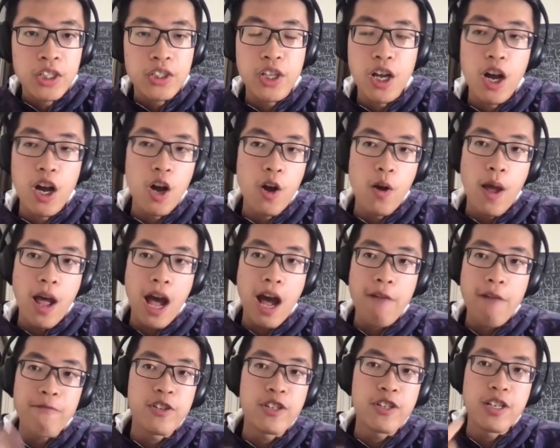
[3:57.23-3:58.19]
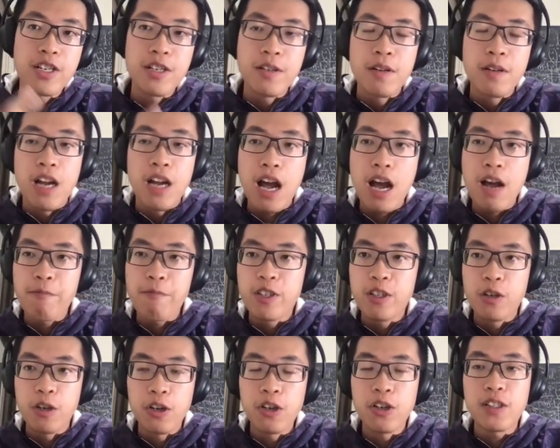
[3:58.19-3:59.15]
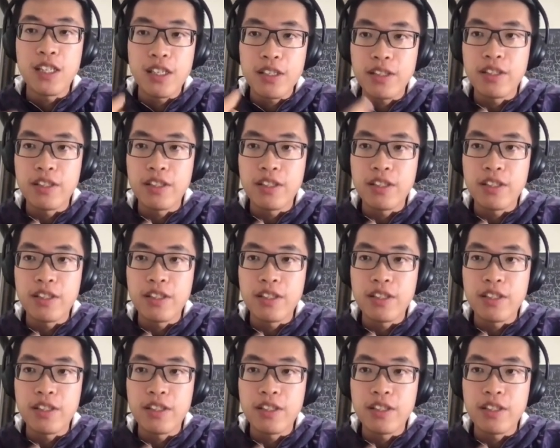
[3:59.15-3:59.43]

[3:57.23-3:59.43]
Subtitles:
So after all this